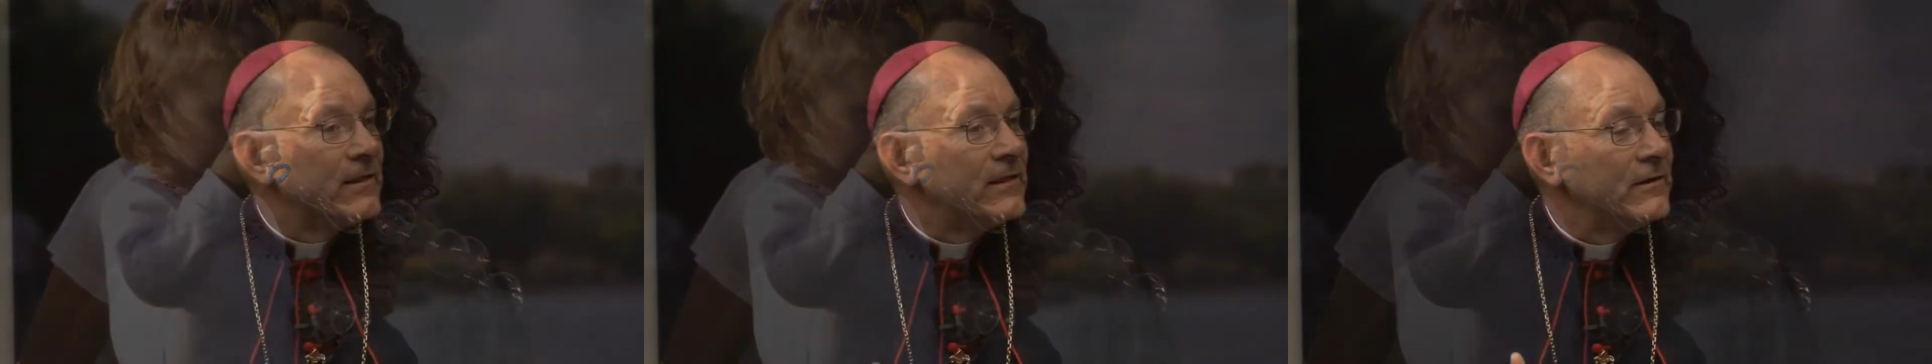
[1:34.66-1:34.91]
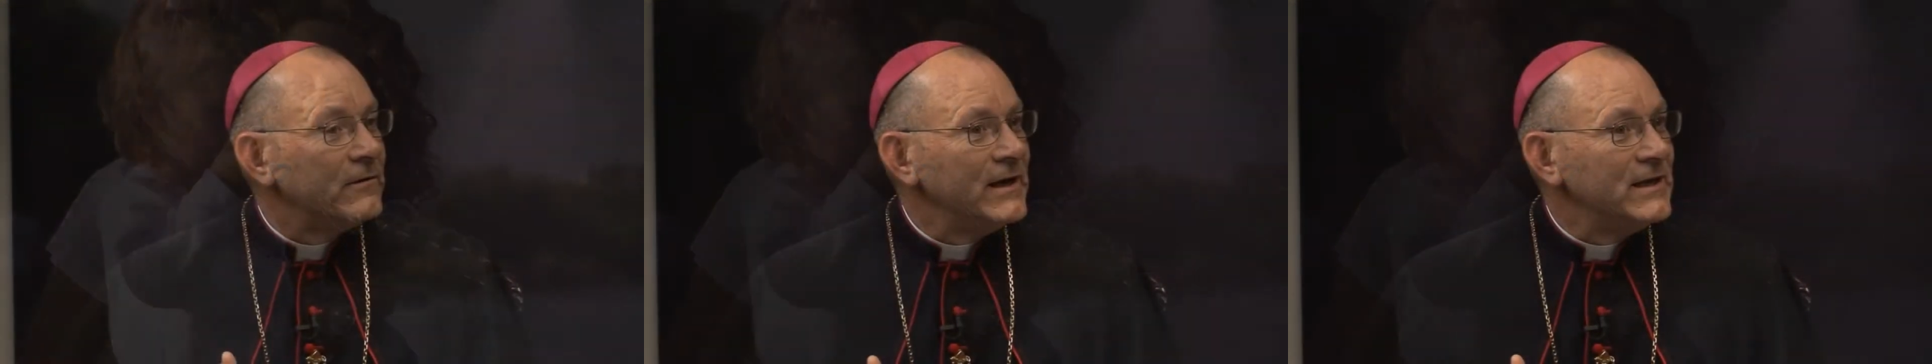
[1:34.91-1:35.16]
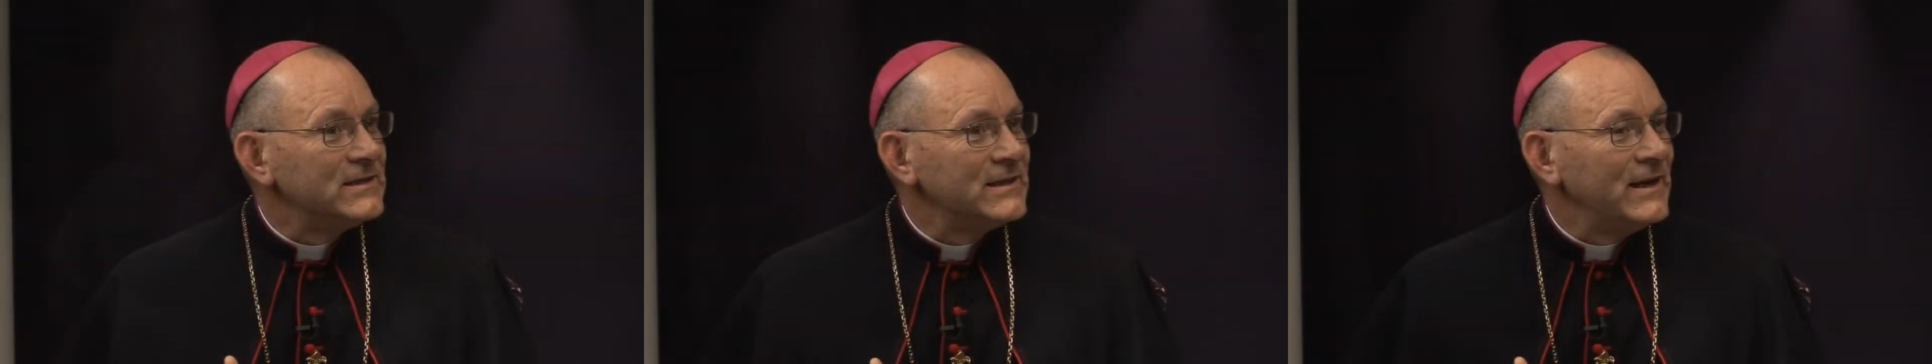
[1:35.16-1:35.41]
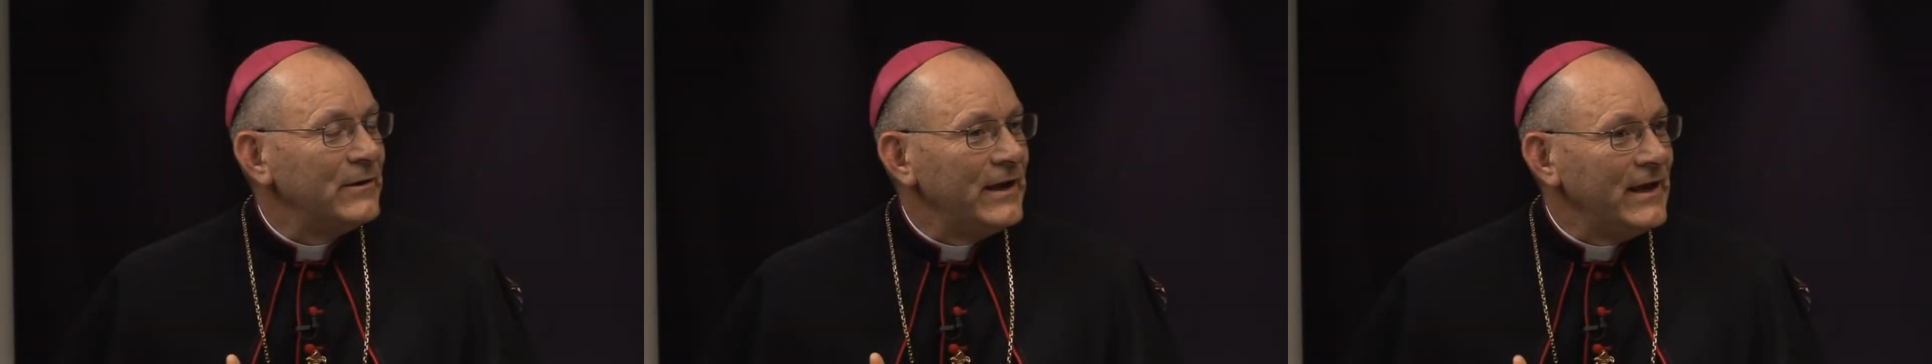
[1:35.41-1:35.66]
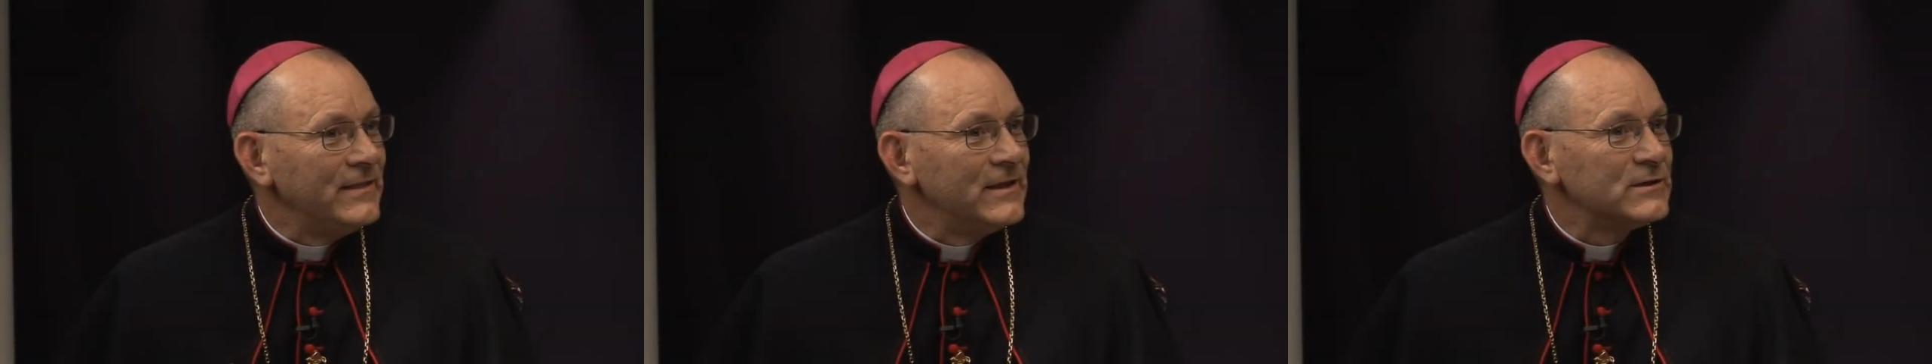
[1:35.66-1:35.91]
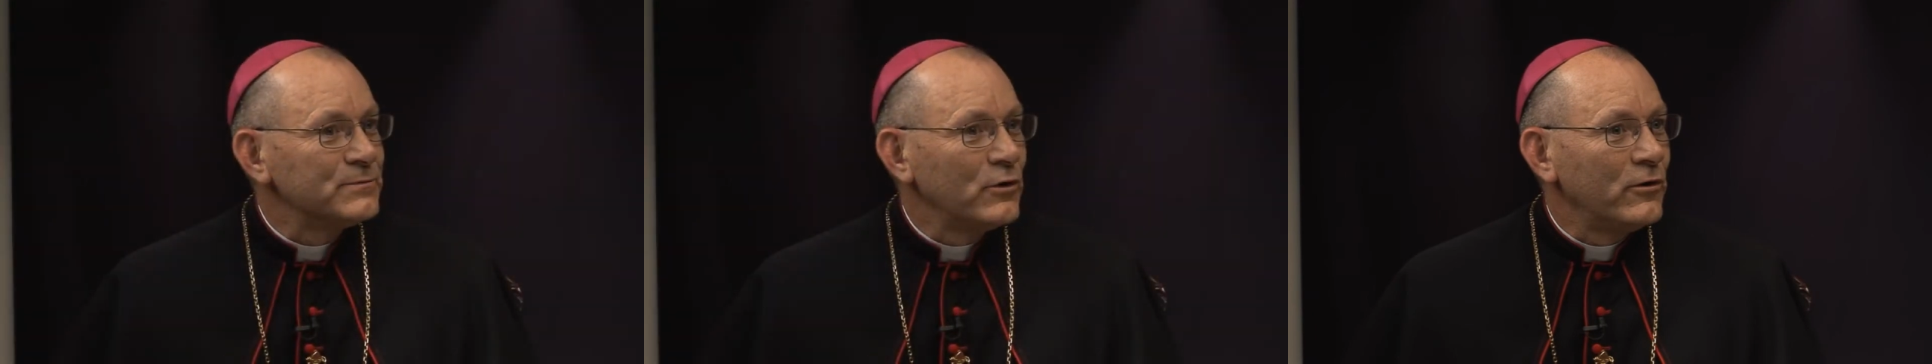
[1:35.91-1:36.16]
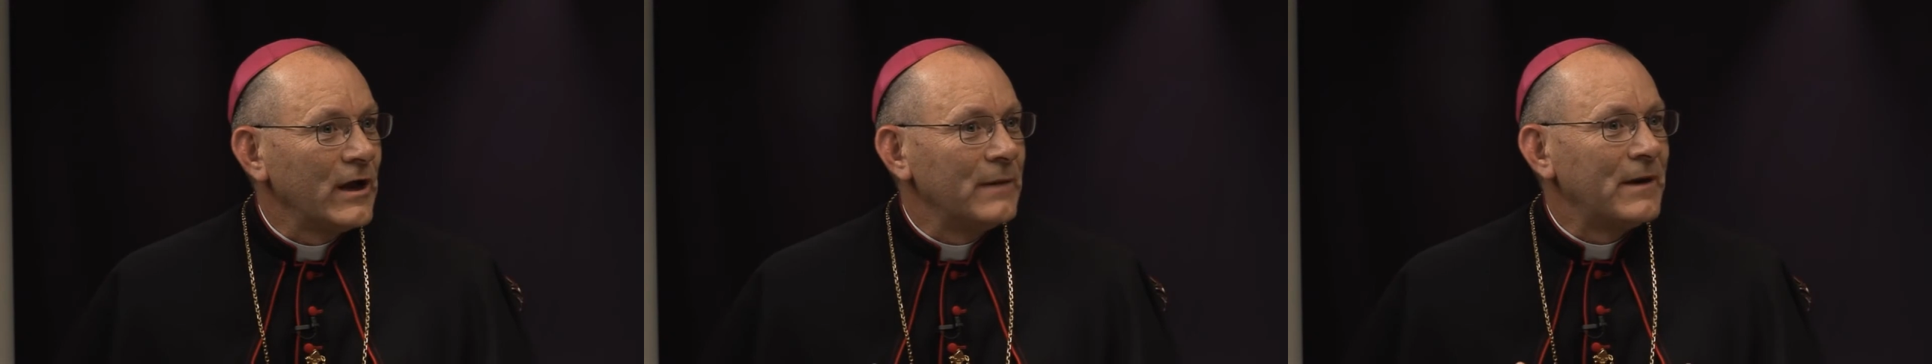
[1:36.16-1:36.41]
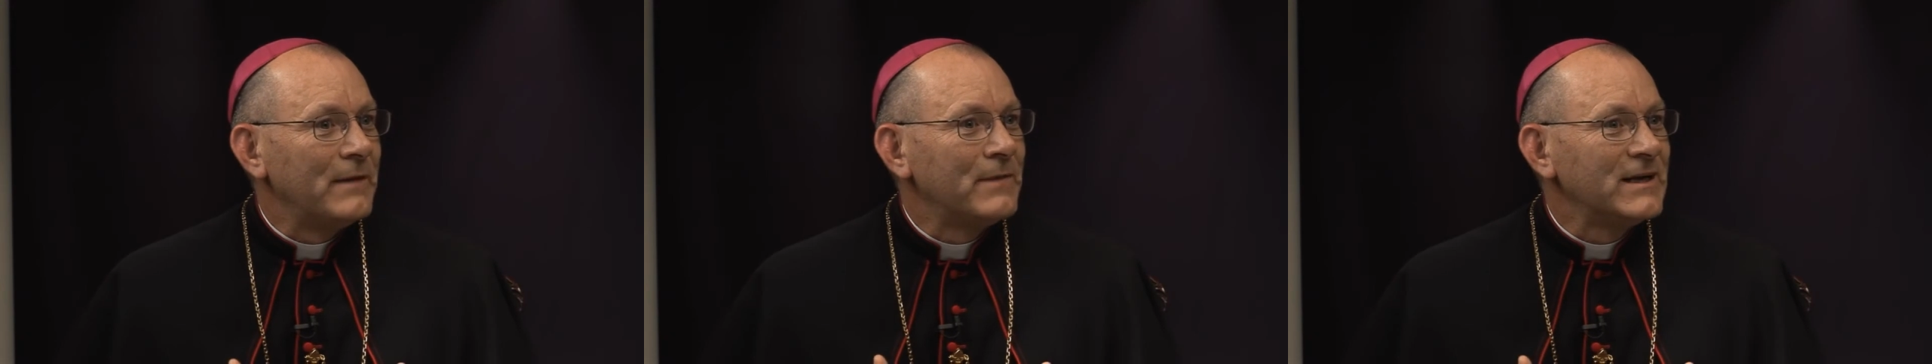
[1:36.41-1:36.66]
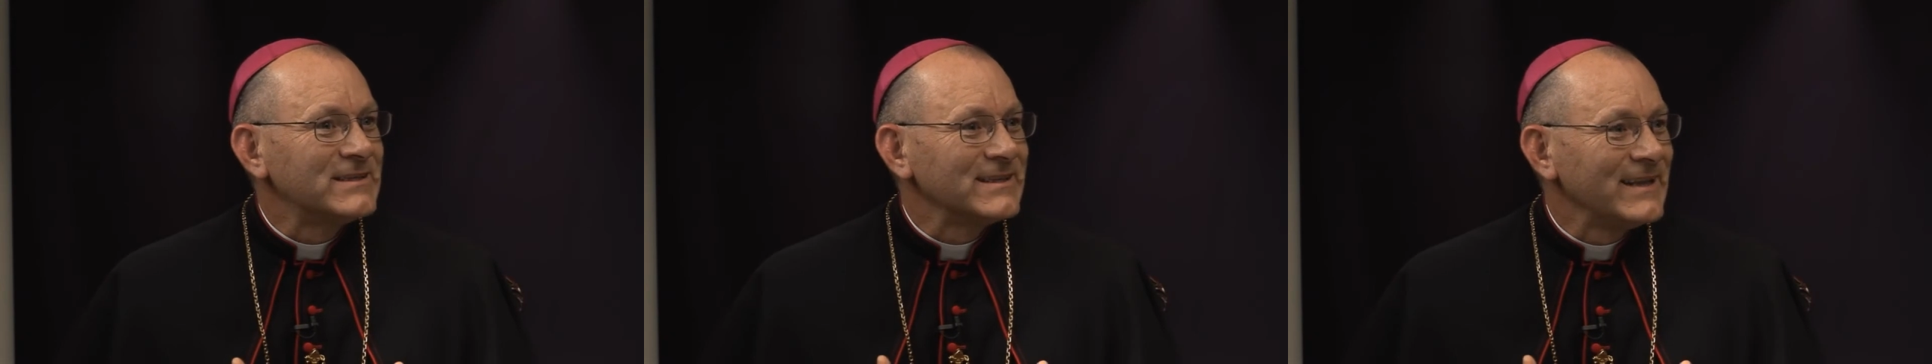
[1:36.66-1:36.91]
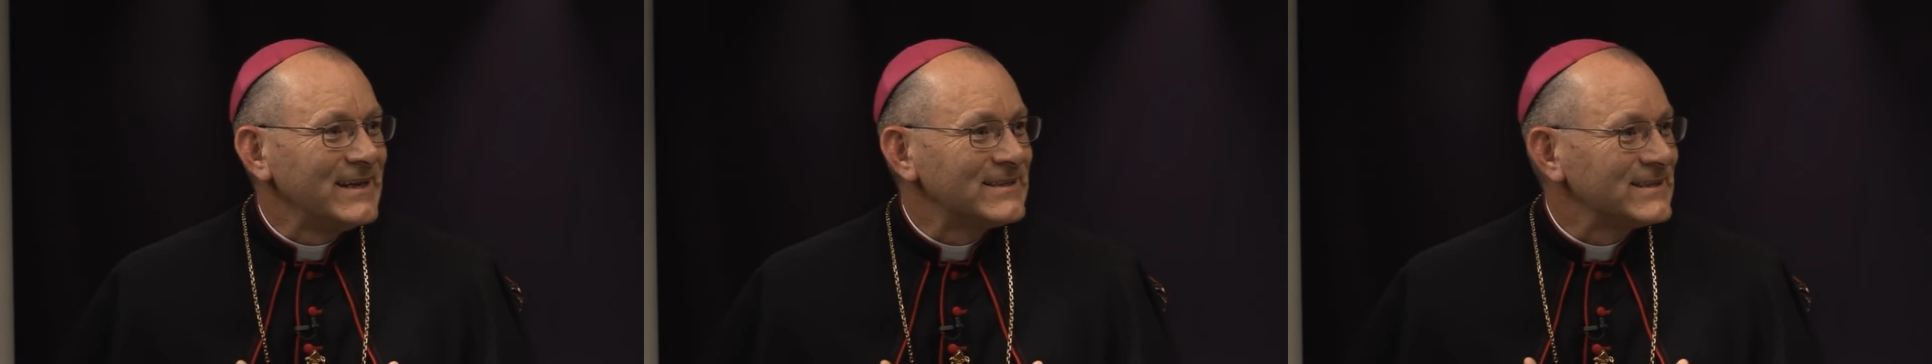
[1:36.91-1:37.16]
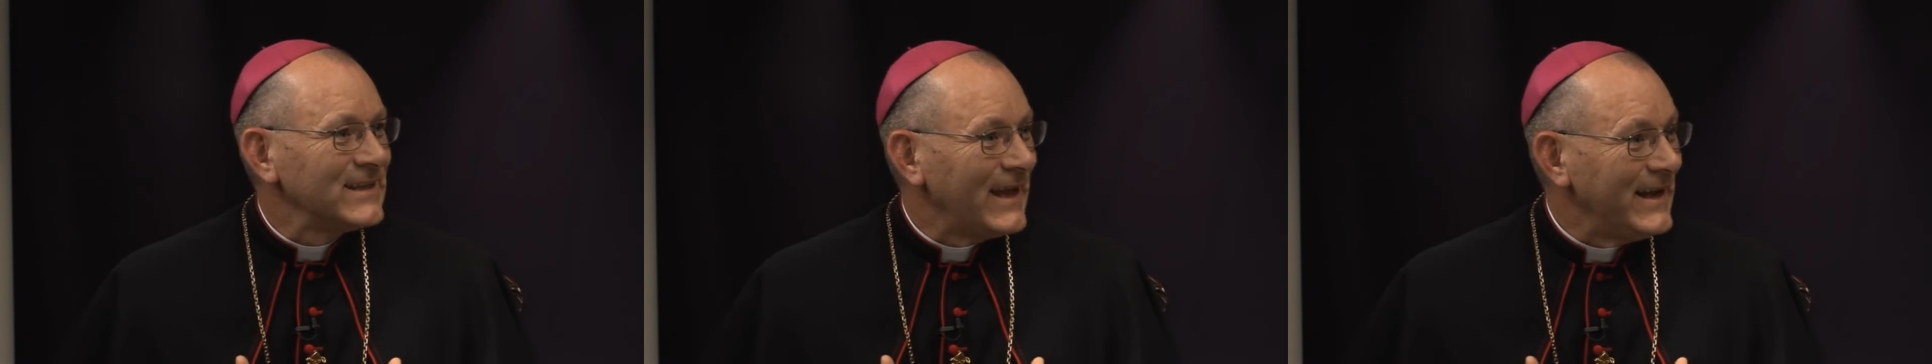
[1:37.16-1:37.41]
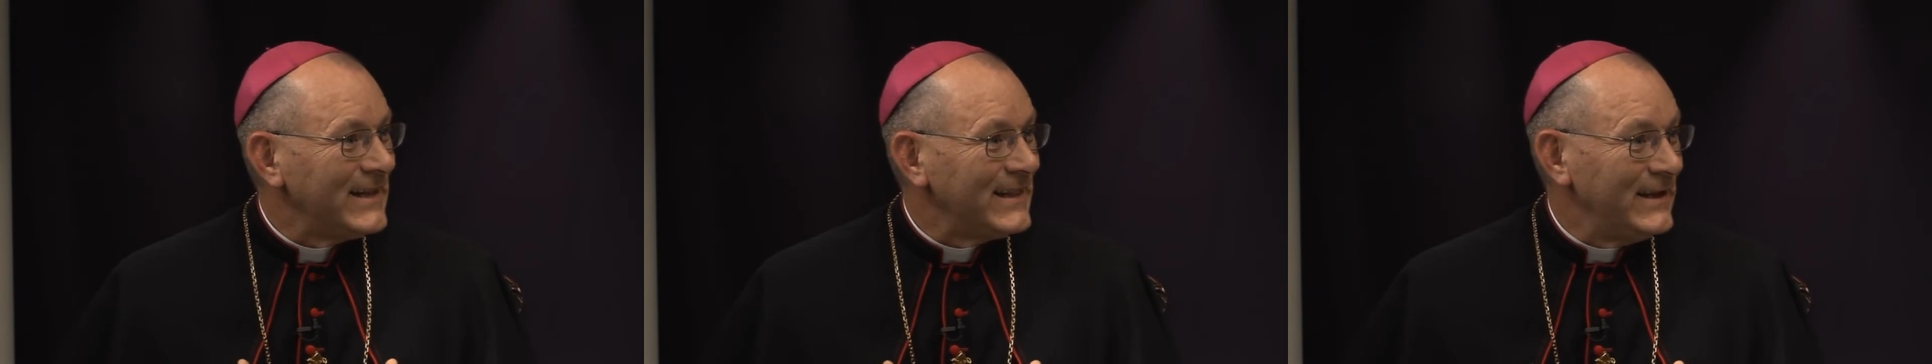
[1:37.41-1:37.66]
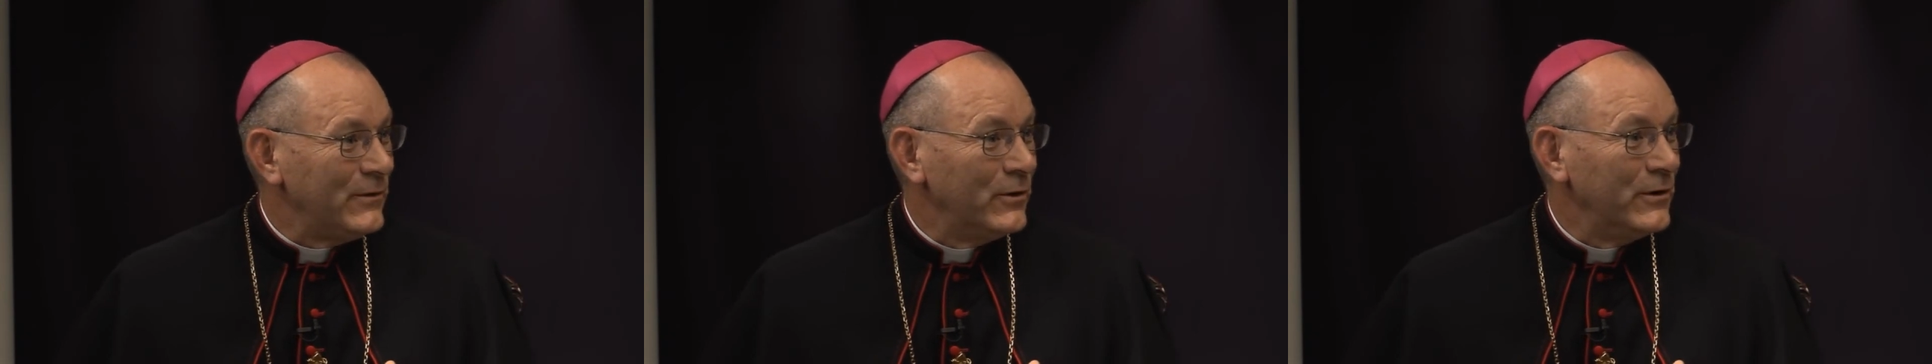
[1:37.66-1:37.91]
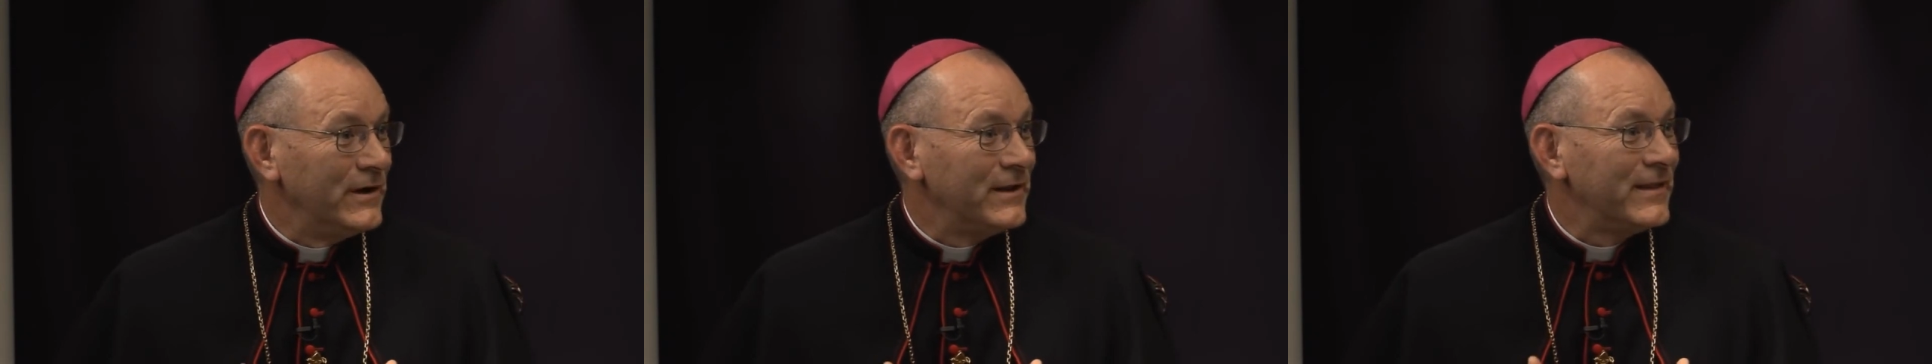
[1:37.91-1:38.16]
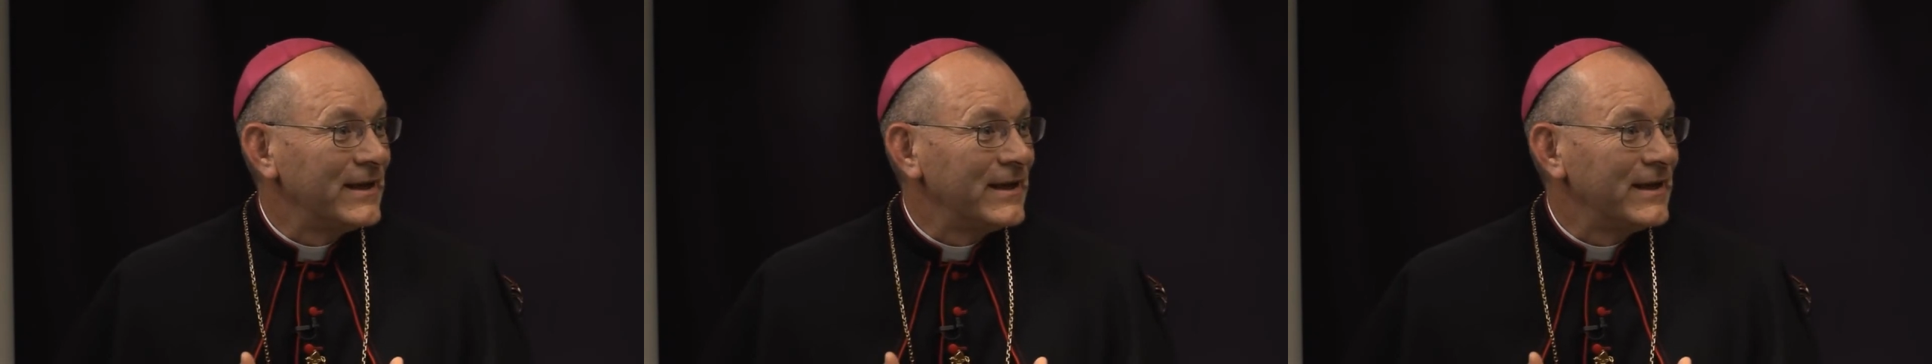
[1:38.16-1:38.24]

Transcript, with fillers: there is in this program a much less likelihood